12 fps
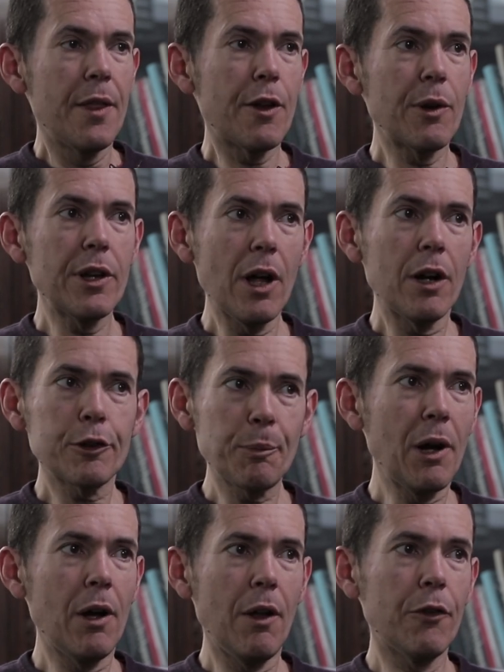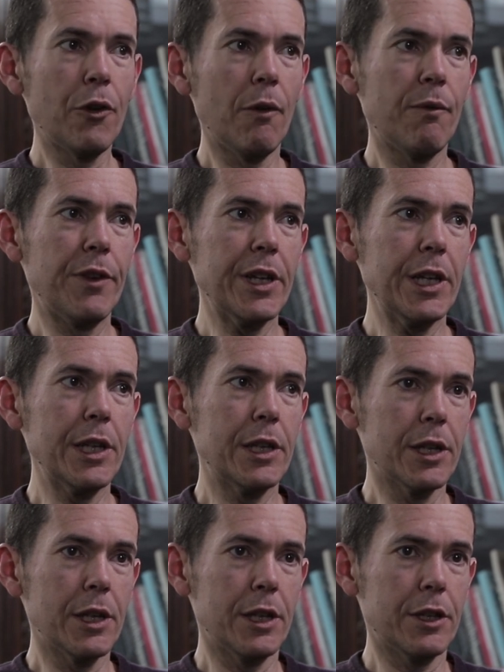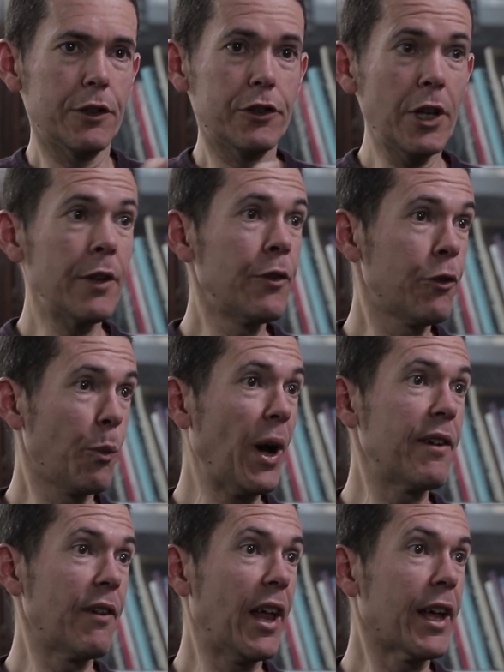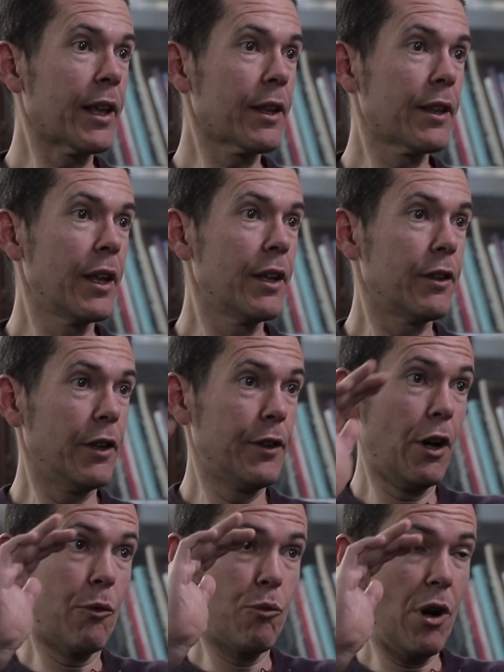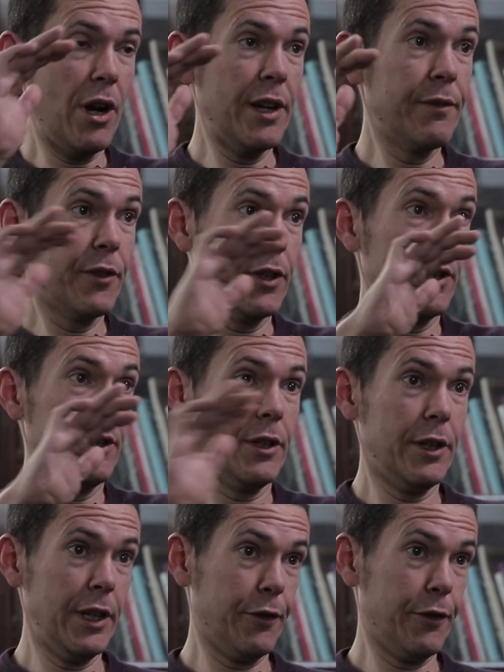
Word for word: There are large parts of the, the, the sun's wavelength that arrive the,